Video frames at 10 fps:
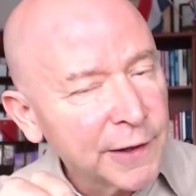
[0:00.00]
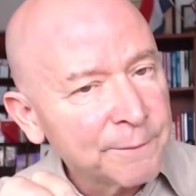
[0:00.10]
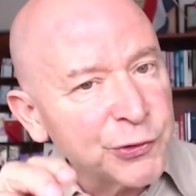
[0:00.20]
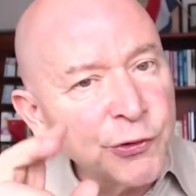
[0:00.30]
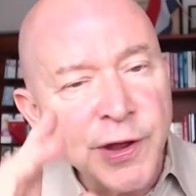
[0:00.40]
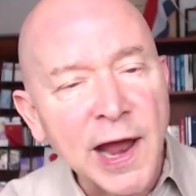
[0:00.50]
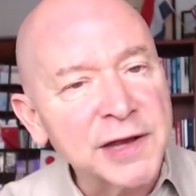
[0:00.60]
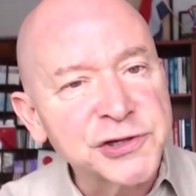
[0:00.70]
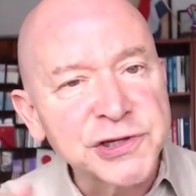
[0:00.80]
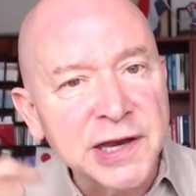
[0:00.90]
You cannot
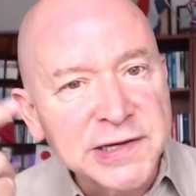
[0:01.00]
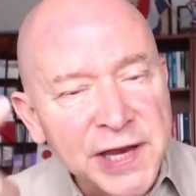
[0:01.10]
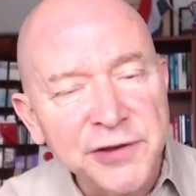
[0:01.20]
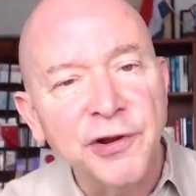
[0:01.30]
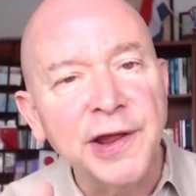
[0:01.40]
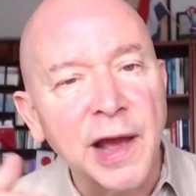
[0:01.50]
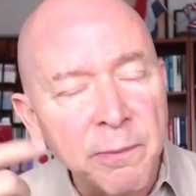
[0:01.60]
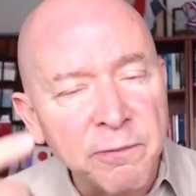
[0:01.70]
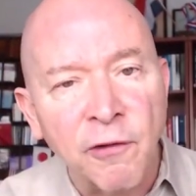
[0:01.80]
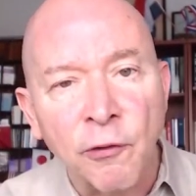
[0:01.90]
just continually
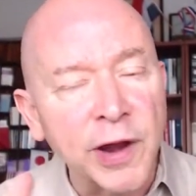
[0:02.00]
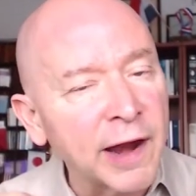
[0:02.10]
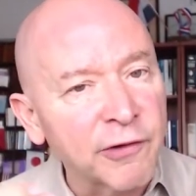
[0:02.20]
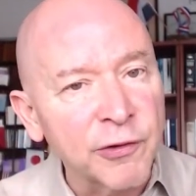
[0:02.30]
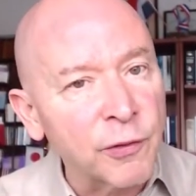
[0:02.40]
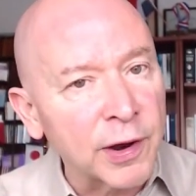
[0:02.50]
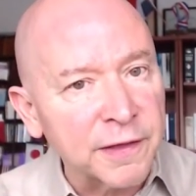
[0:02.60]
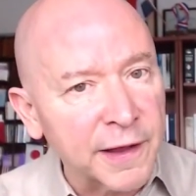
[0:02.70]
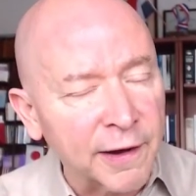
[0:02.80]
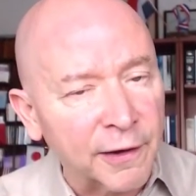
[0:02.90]
upvote everyone
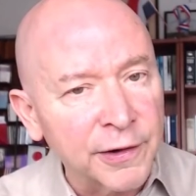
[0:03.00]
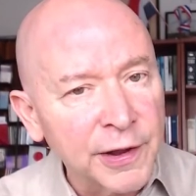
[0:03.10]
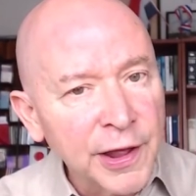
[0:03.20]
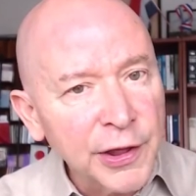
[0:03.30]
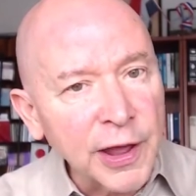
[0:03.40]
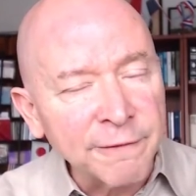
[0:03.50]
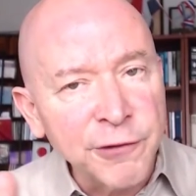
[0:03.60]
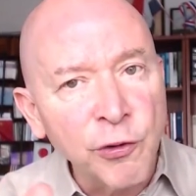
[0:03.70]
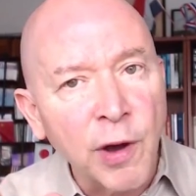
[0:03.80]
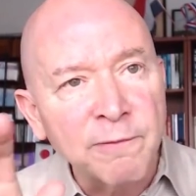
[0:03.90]
there. If
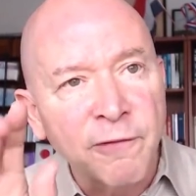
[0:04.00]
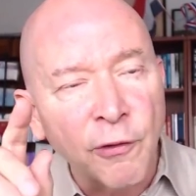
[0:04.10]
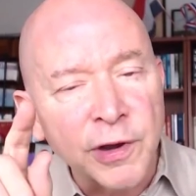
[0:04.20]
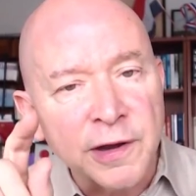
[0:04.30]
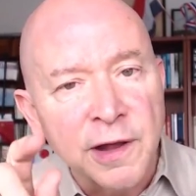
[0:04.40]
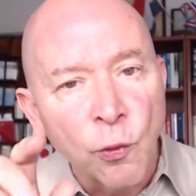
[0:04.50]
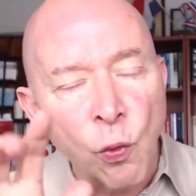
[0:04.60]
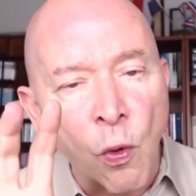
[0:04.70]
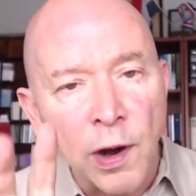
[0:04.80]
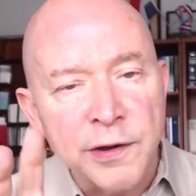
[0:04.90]
you upvoted
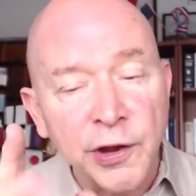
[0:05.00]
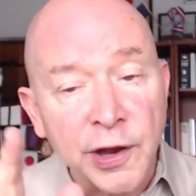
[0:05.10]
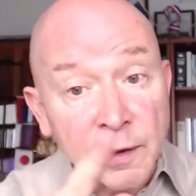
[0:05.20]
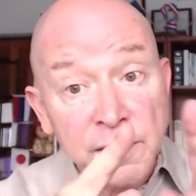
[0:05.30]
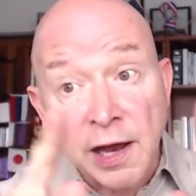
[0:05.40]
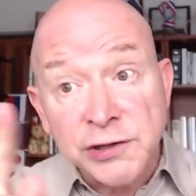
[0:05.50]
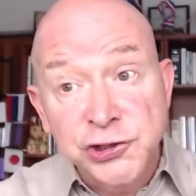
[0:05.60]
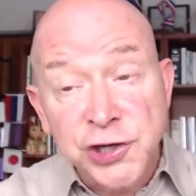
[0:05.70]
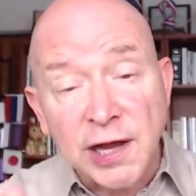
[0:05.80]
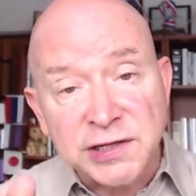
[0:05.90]
one, you can
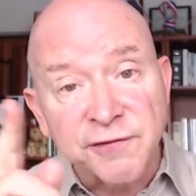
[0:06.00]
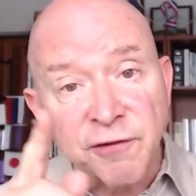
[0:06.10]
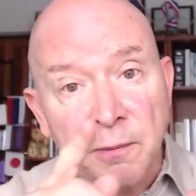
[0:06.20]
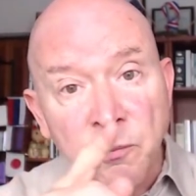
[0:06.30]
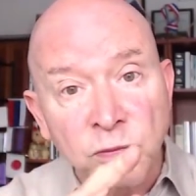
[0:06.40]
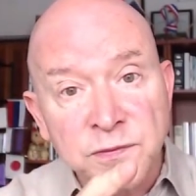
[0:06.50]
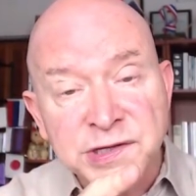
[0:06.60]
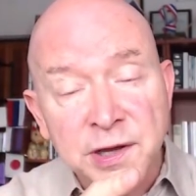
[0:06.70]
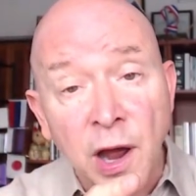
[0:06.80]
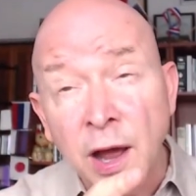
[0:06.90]
adjust from
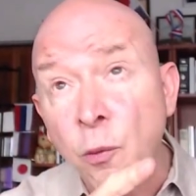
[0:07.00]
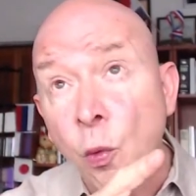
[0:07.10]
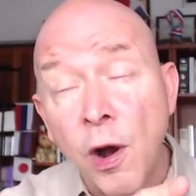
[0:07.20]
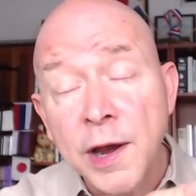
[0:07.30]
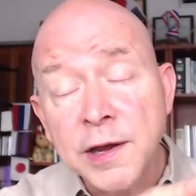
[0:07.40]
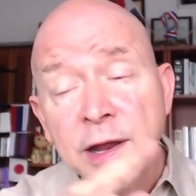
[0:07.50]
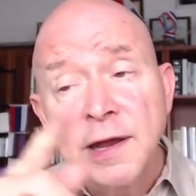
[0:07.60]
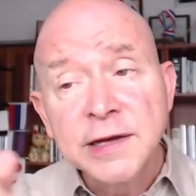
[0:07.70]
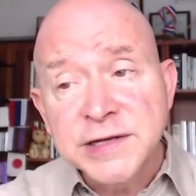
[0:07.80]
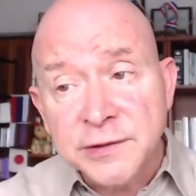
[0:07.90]
1
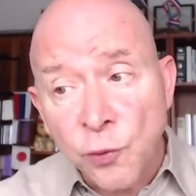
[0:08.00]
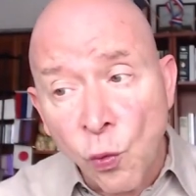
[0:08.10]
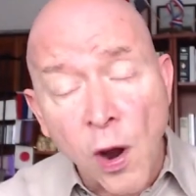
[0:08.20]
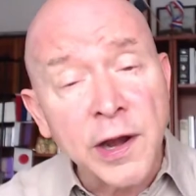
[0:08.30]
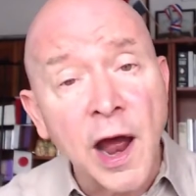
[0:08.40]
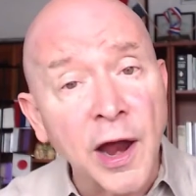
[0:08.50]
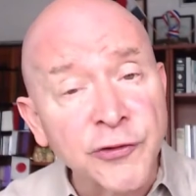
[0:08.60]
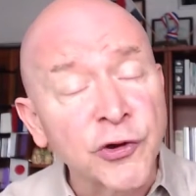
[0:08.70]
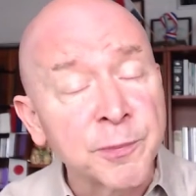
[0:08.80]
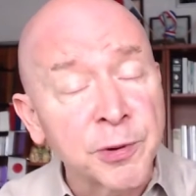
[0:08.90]
to
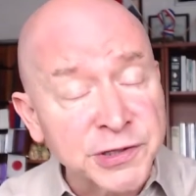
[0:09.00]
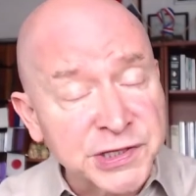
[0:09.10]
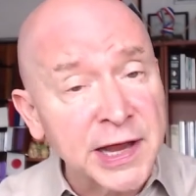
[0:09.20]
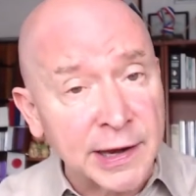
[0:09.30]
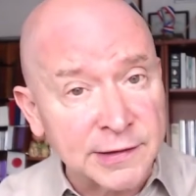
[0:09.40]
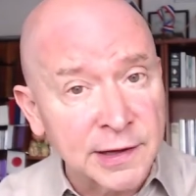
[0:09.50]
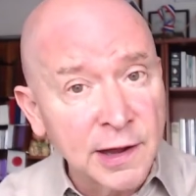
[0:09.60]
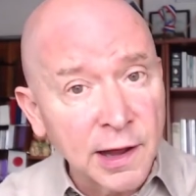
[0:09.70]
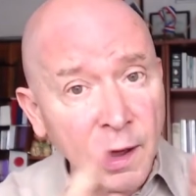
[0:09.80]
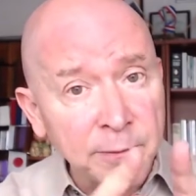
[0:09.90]
100%
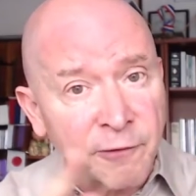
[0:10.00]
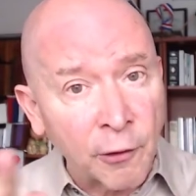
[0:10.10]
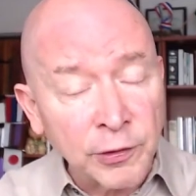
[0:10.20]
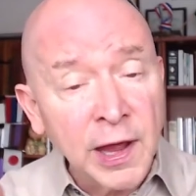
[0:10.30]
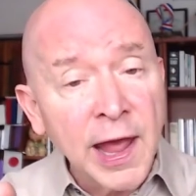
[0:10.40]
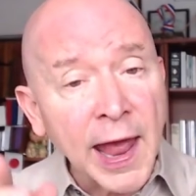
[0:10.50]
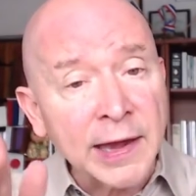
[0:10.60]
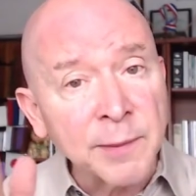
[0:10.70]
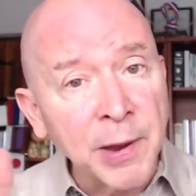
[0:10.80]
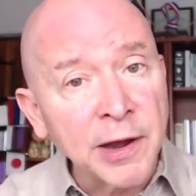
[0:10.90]
upvote.
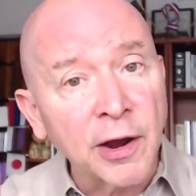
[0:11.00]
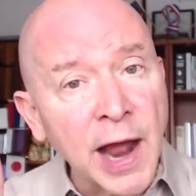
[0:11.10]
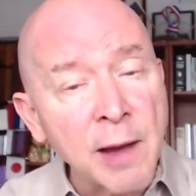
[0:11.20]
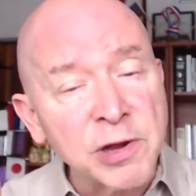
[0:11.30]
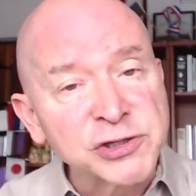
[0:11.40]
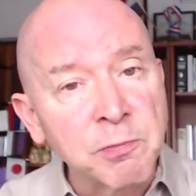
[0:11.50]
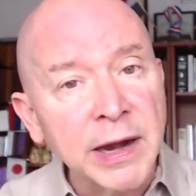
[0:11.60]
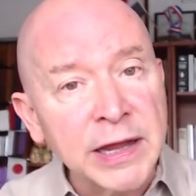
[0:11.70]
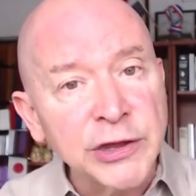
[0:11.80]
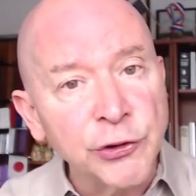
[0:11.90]
And depending on how much
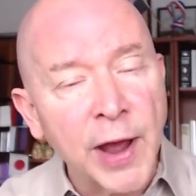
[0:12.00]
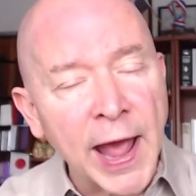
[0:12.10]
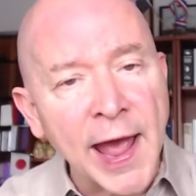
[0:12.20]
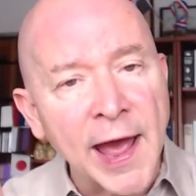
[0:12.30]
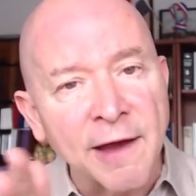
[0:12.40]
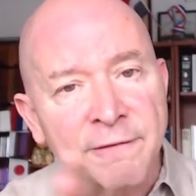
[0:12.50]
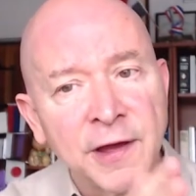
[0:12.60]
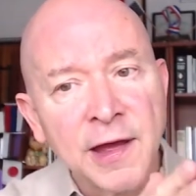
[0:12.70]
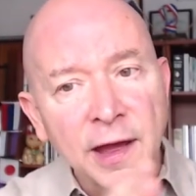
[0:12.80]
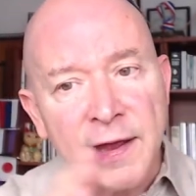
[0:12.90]
money you have
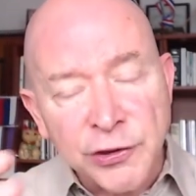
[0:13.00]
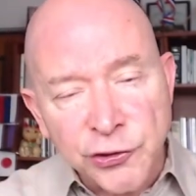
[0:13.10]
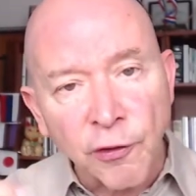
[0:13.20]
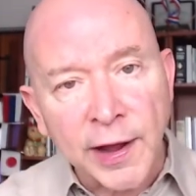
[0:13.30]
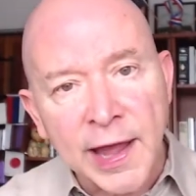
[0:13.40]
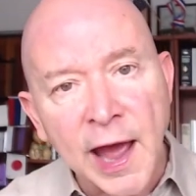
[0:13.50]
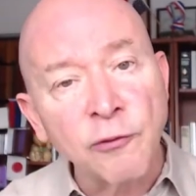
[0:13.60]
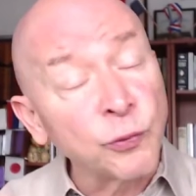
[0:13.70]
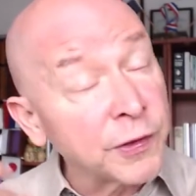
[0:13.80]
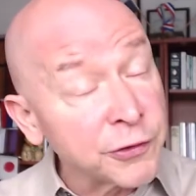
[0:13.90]
in your
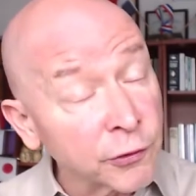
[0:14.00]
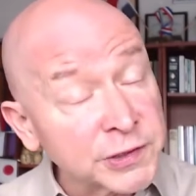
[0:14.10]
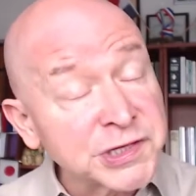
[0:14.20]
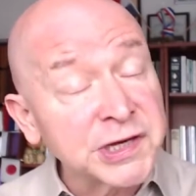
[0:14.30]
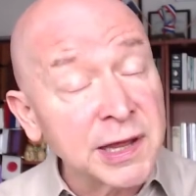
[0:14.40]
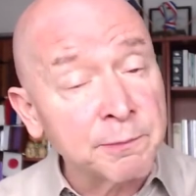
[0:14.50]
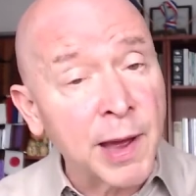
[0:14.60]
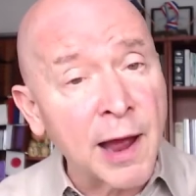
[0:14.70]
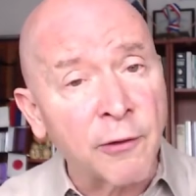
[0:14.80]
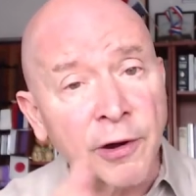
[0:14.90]
account with your Steam
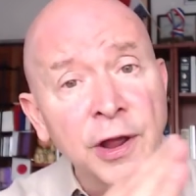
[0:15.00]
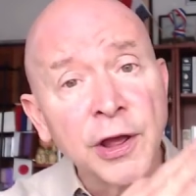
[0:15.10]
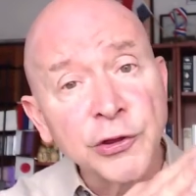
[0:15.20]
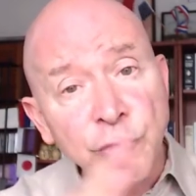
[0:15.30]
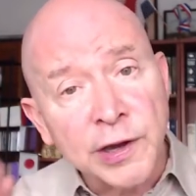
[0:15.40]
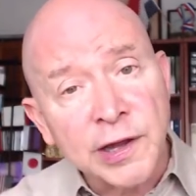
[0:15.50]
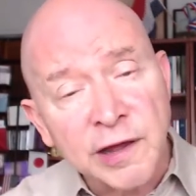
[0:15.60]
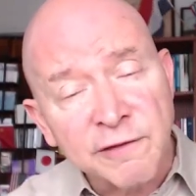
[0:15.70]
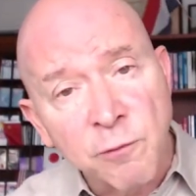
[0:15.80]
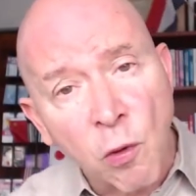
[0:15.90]
power, you can
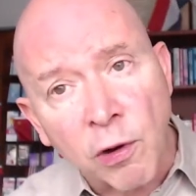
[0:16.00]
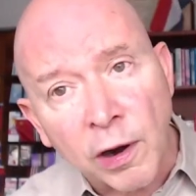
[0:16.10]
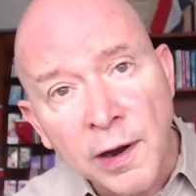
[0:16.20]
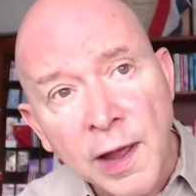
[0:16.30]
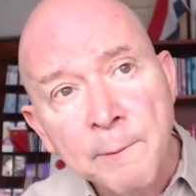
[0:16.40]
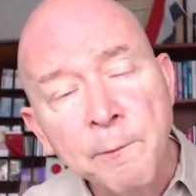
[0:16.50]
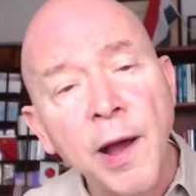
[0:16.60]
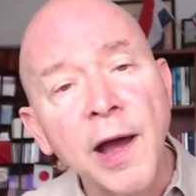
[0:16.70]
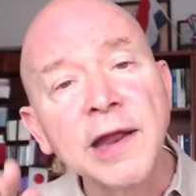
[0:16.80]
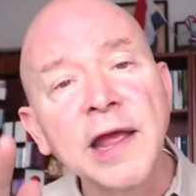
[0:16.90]
give more.
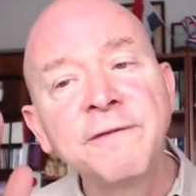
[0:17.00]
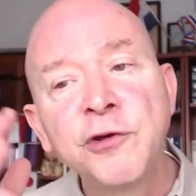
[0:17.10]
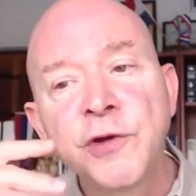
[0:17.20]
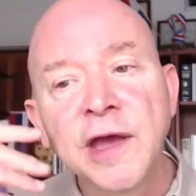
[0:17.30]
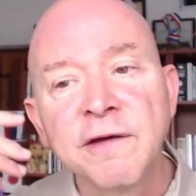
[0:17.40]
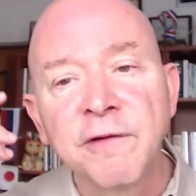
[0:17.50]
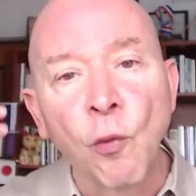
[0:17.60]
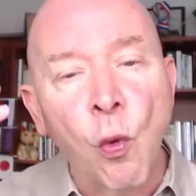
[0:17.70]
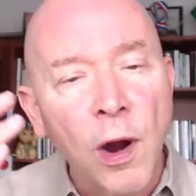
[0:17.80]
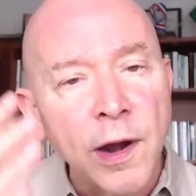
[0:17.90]
But if you give
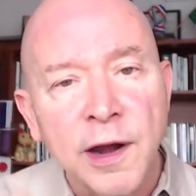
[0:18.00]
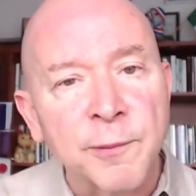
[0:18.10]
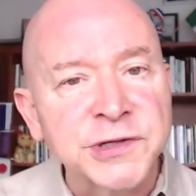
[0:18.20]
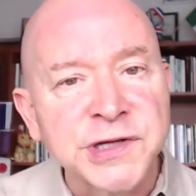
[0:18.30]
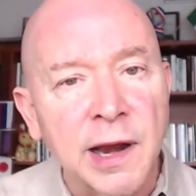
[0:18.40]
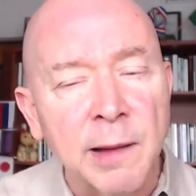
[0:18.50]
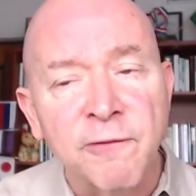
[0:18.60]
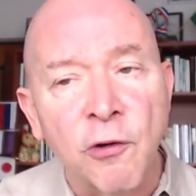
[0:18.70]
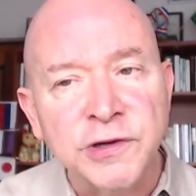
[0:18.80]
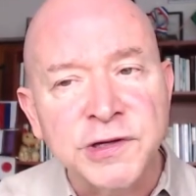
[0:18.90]
100%
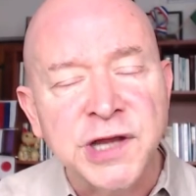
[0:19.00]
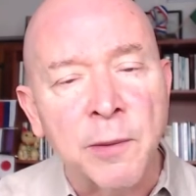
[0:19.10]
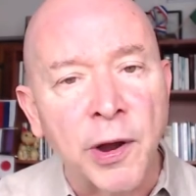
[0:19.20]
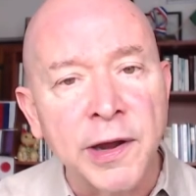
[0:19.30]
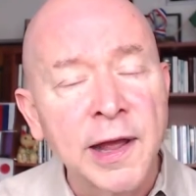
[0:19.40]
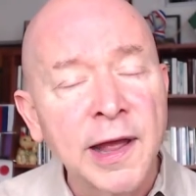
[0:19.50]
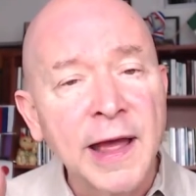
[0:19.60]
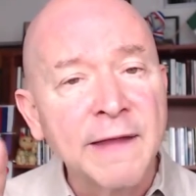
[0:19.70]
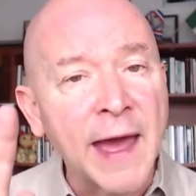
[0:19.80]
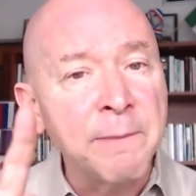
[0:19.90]
upvote to someone,
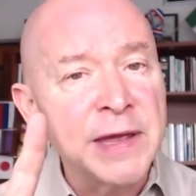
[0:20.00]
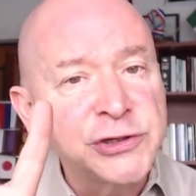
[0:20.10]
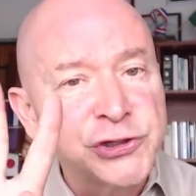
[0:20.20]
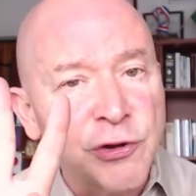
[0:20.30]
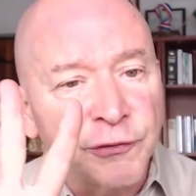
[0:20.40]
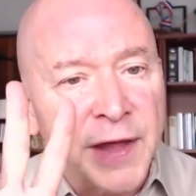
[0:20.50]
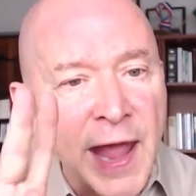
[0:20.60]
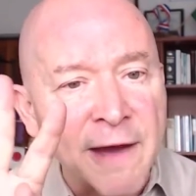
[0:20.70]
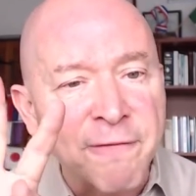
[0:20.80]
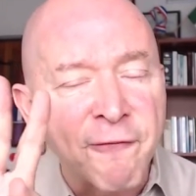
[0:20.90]
that means you only
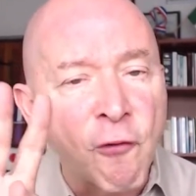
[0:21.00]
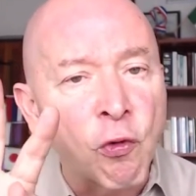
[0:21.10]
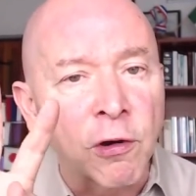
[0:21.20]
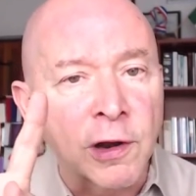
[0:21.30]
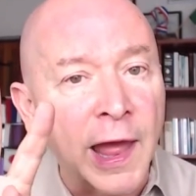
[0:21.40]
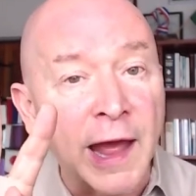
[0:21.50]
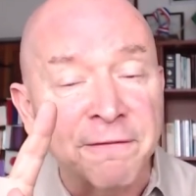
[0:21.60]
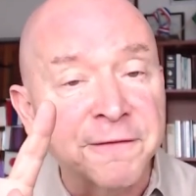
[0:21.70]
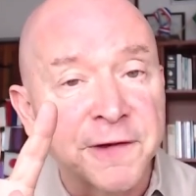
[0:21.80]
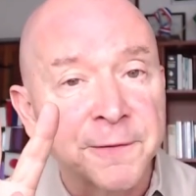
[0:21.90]
have 4 left.